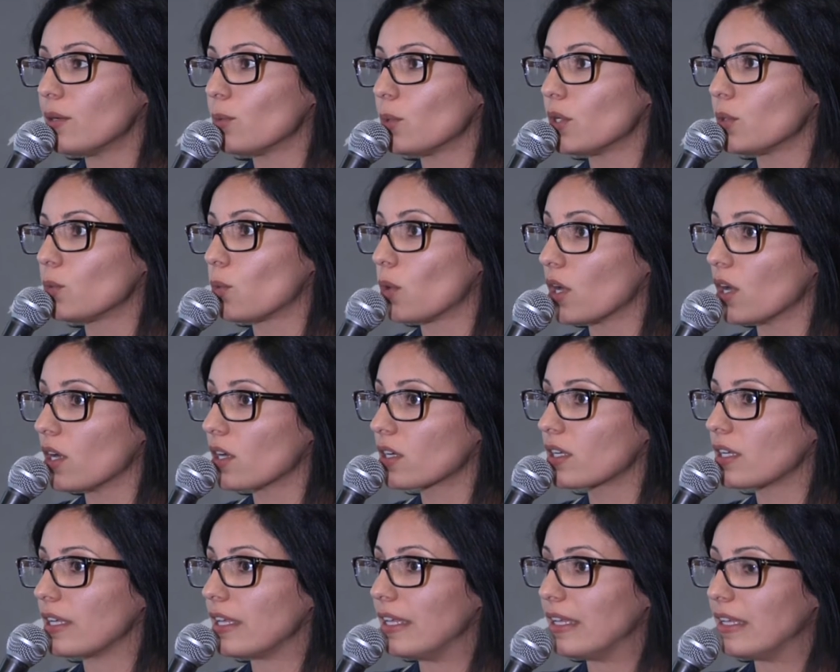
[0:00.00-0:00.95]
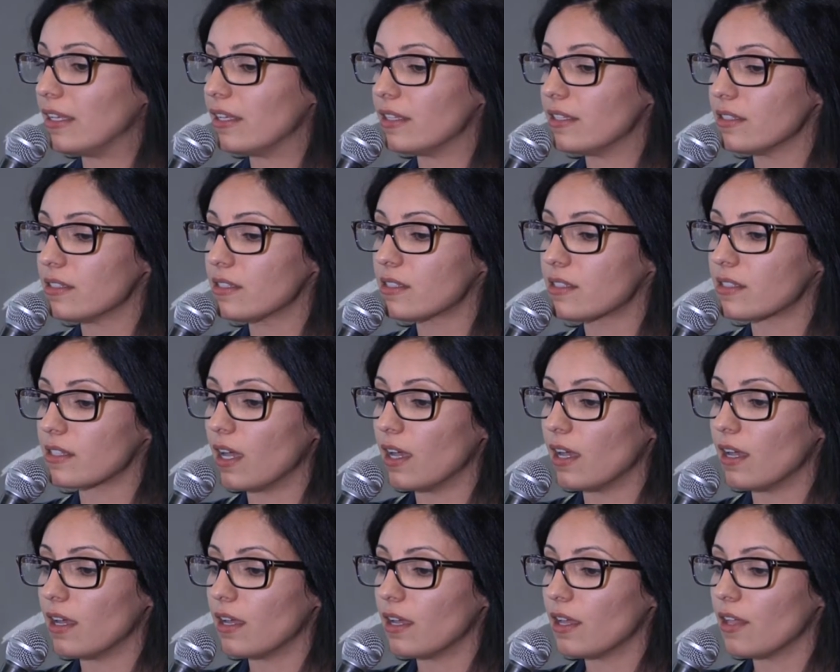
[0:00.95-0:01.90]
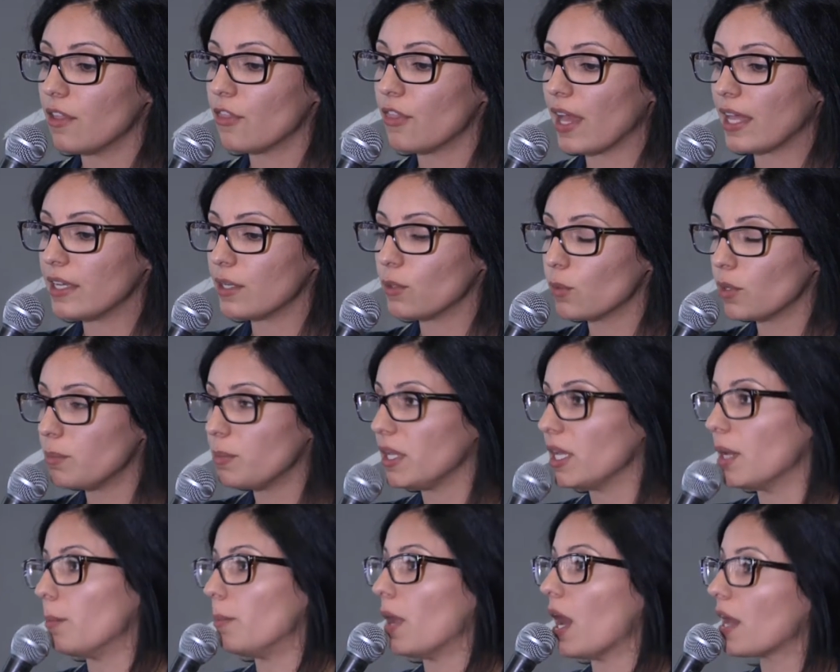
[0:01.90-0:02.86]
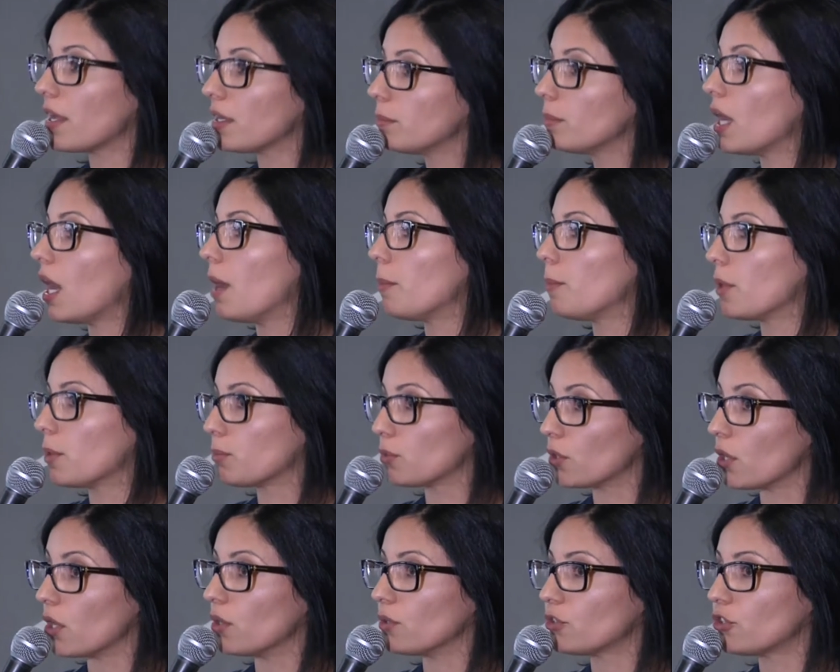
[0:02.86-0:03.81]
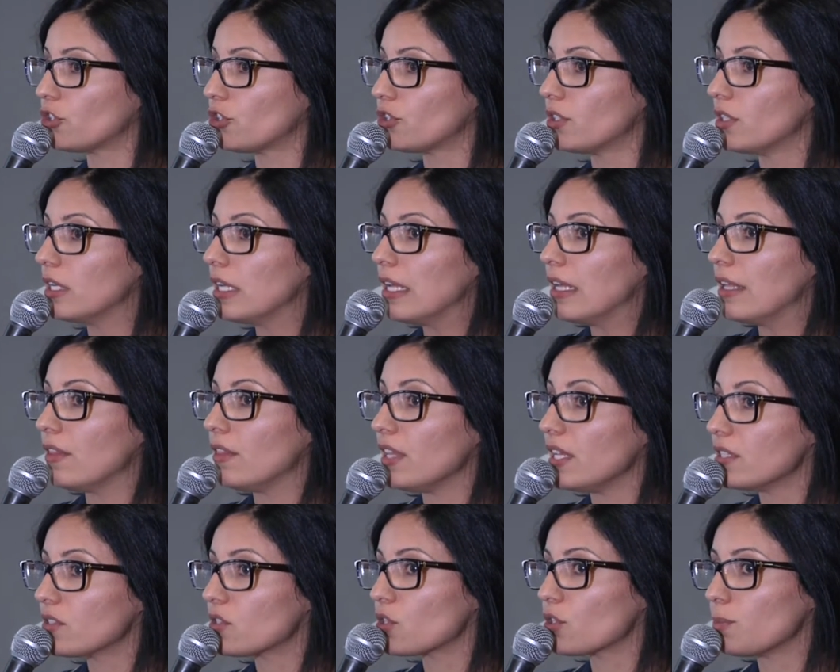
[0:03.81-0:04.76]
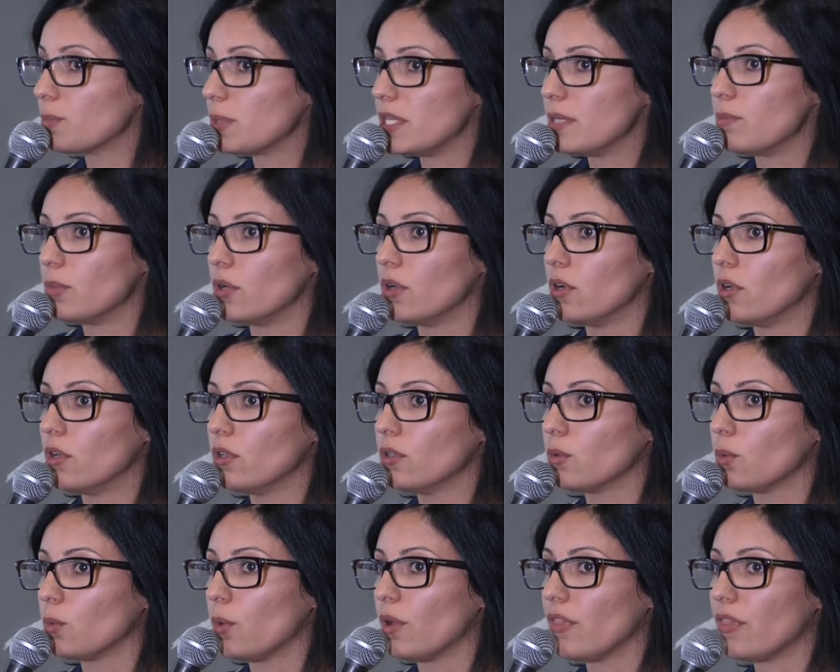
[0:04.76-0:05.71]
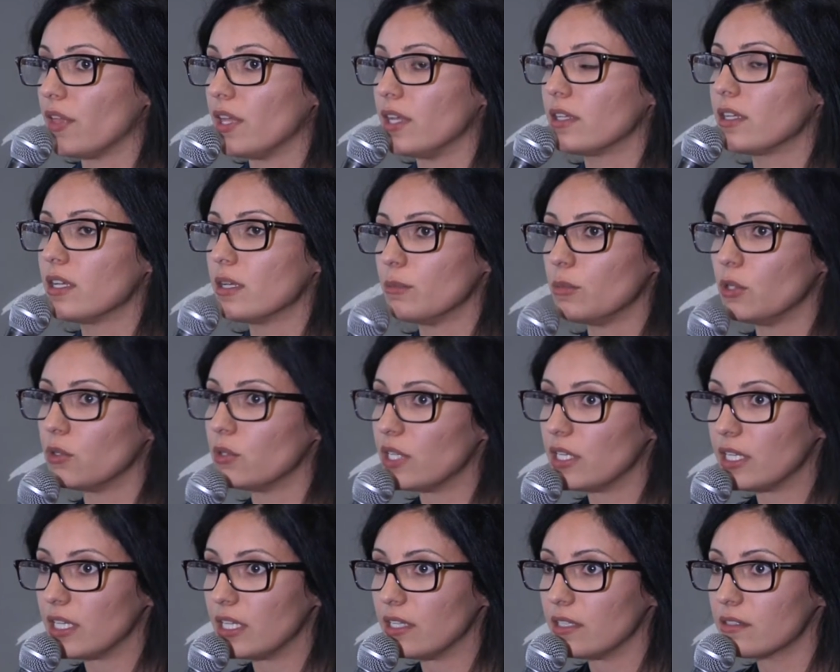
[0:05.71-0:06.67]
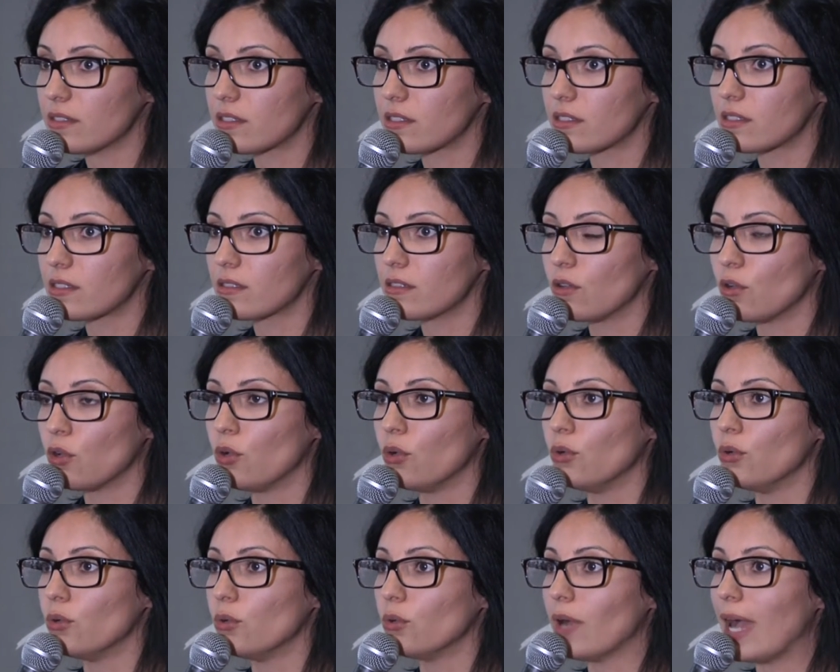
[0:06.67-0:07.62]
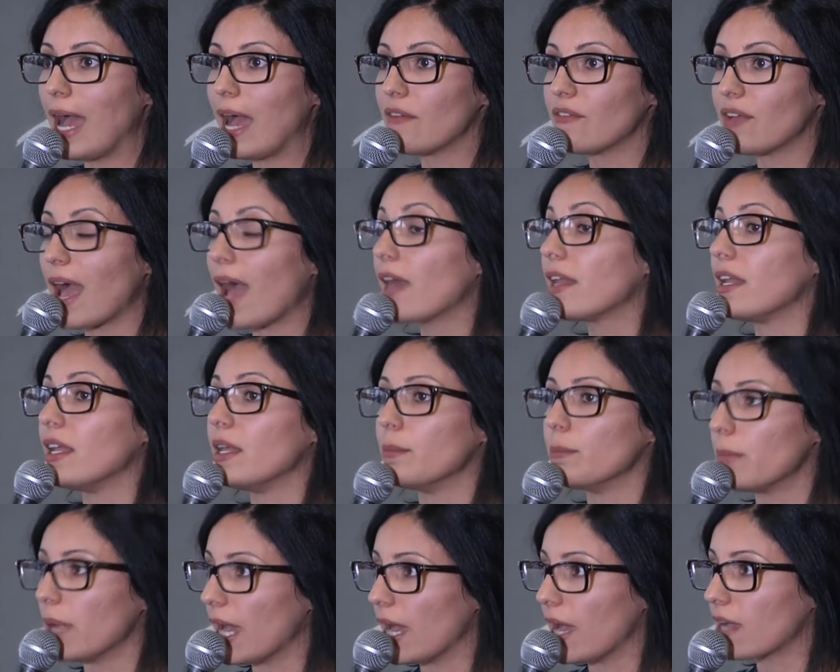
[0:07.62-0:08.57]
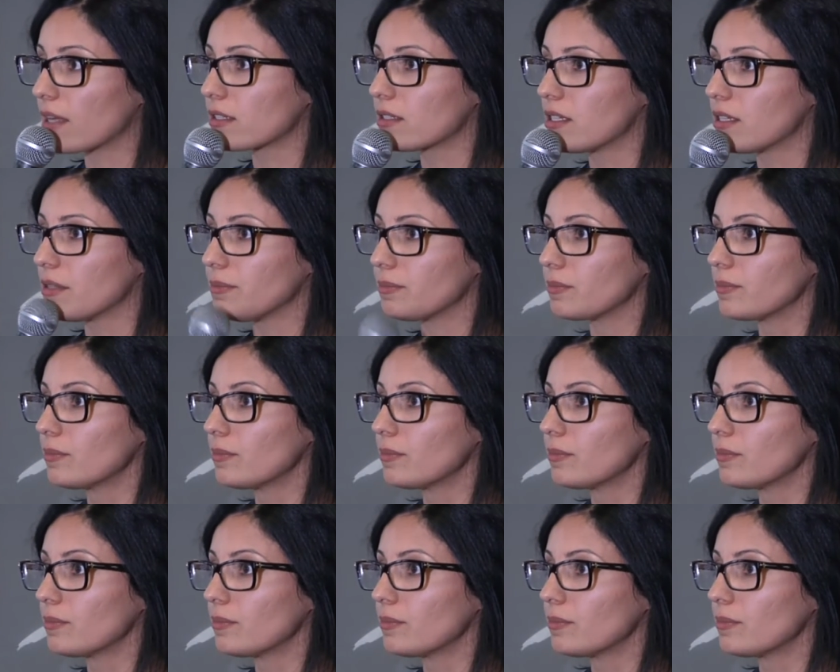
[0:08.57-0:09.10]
it would work is that it would be a bottom-up approach. These are people within communities who have had impact,